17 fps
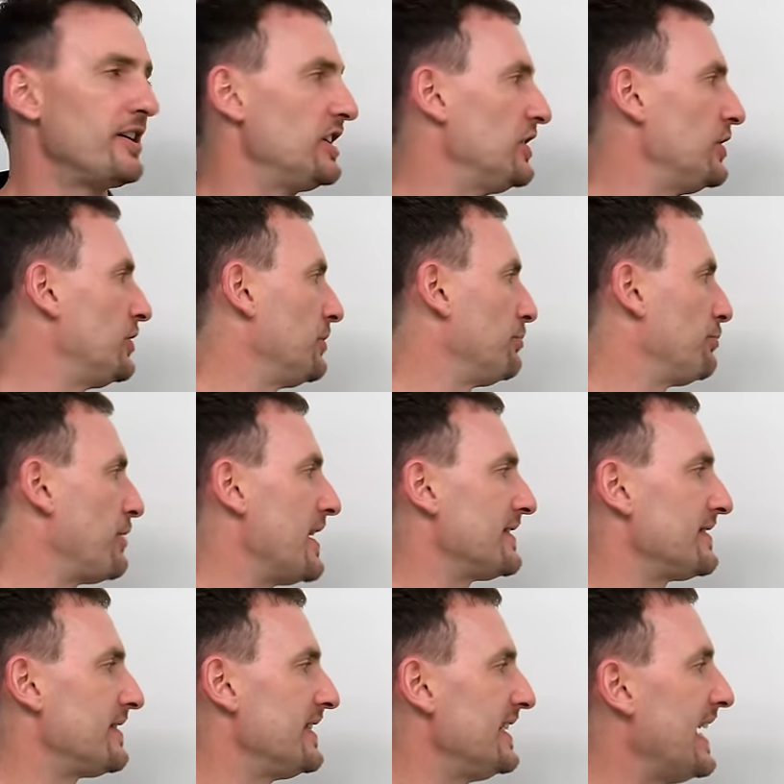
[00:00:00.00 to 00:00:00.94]
you to
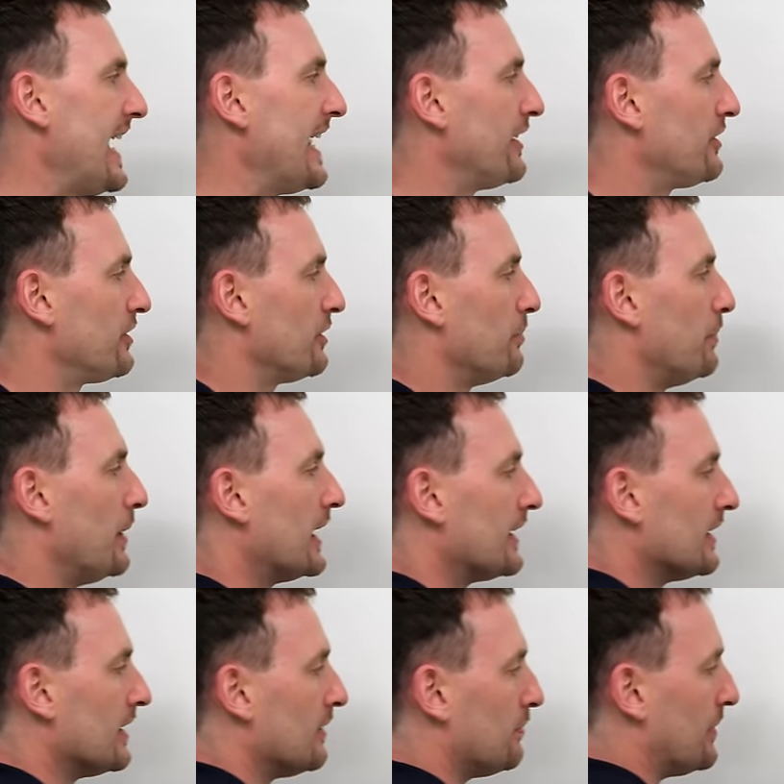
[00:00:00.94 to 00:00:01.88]
press the enter
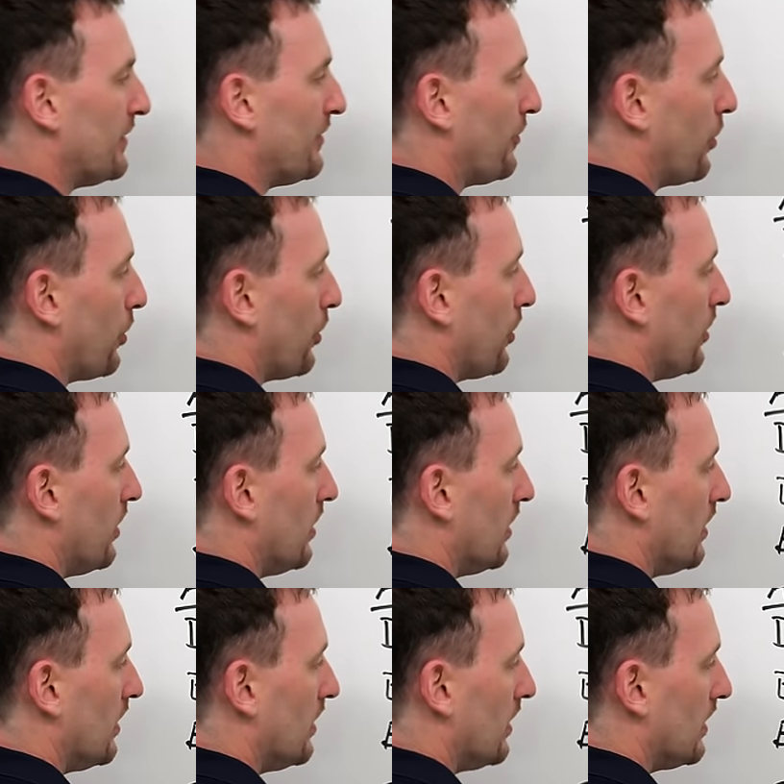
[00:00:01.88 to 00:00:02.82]
button before
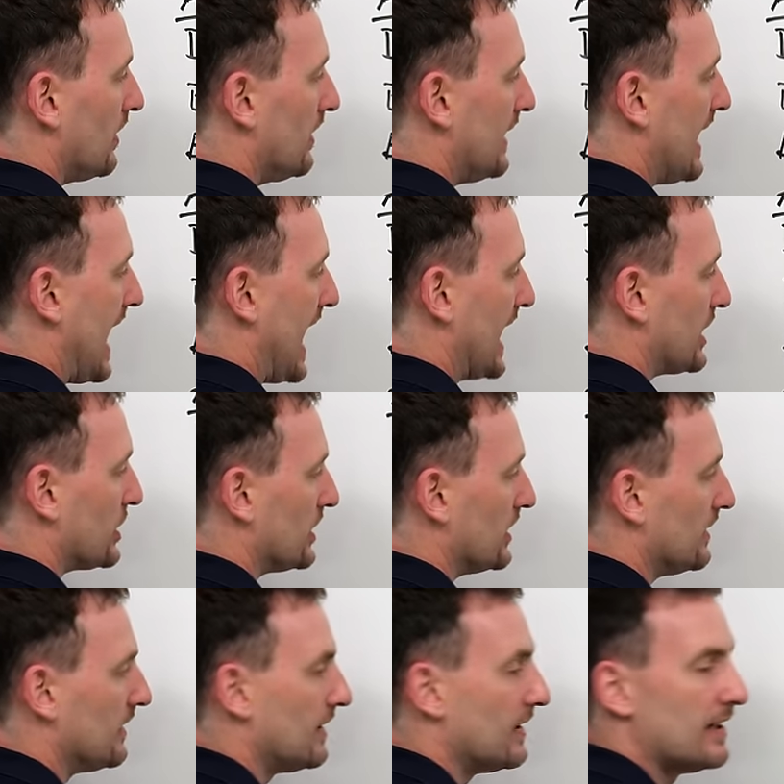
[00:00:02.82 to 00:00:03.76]
the
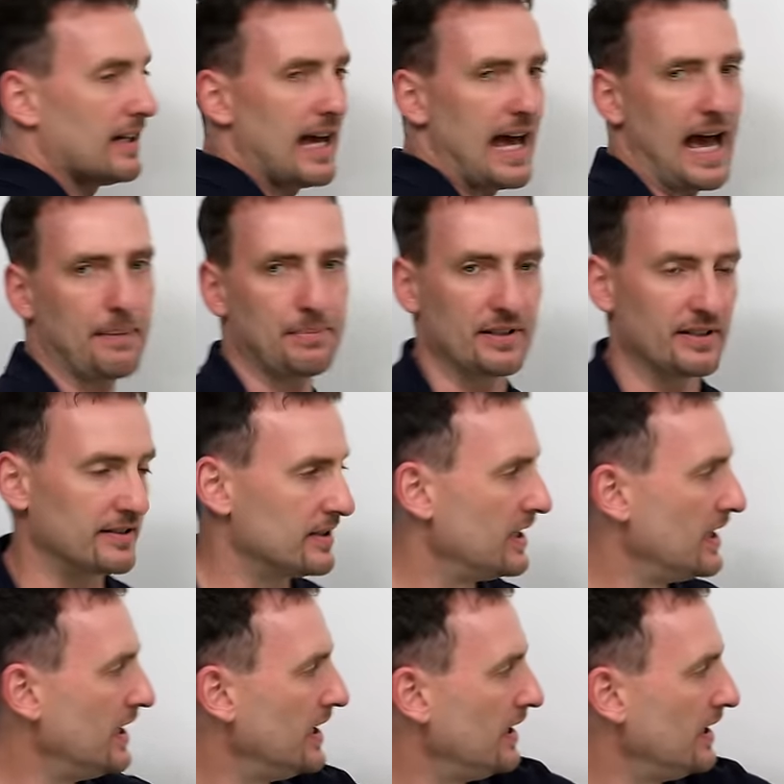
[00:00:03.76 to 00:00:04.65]
action happens.